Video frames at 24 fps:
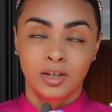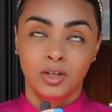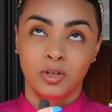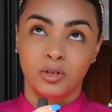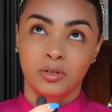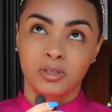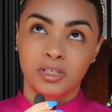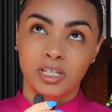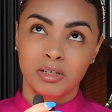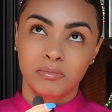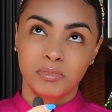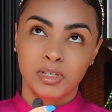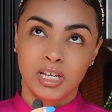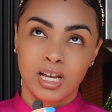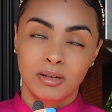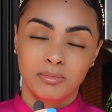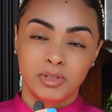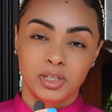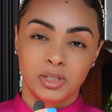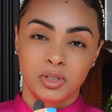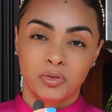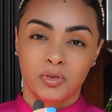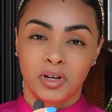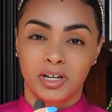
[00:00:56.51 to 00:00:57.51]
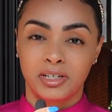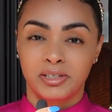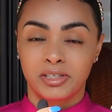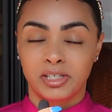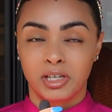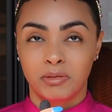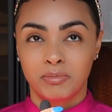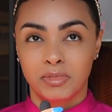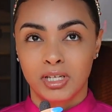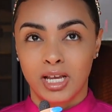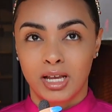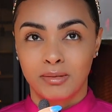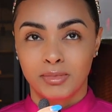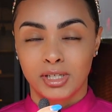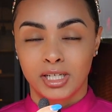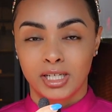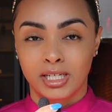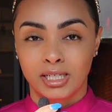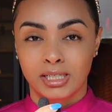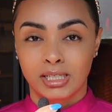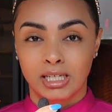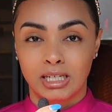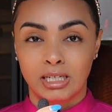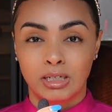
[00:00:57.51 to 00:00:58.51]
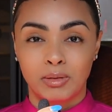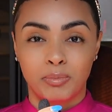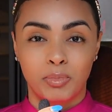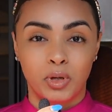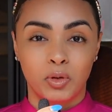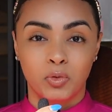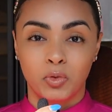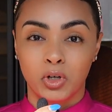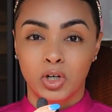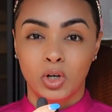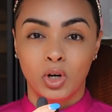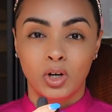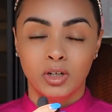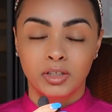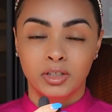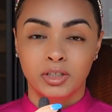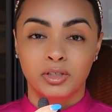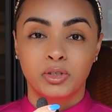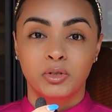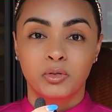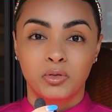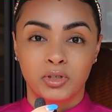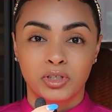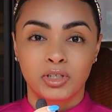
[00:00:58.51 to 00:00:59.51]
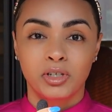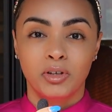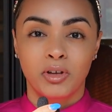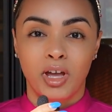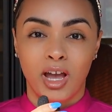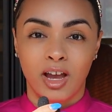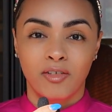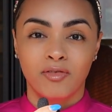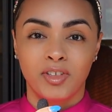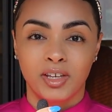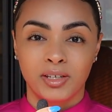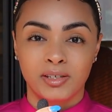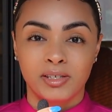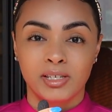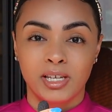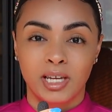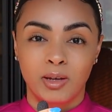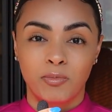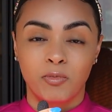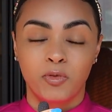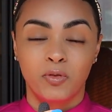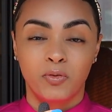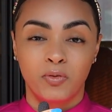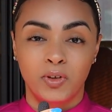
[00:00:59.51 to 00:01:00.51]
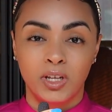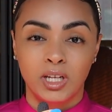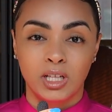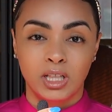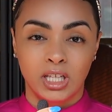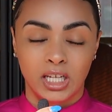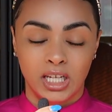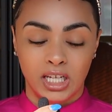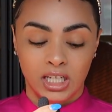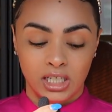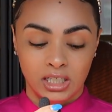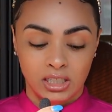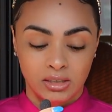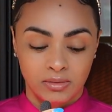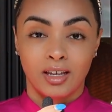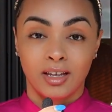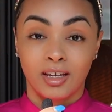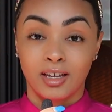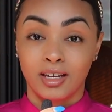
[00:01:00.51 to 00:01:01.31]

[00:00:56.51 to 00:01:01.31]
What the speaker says: You know, sometimes it's right, sometimes it isn't, but regardless, you still have that same feeling.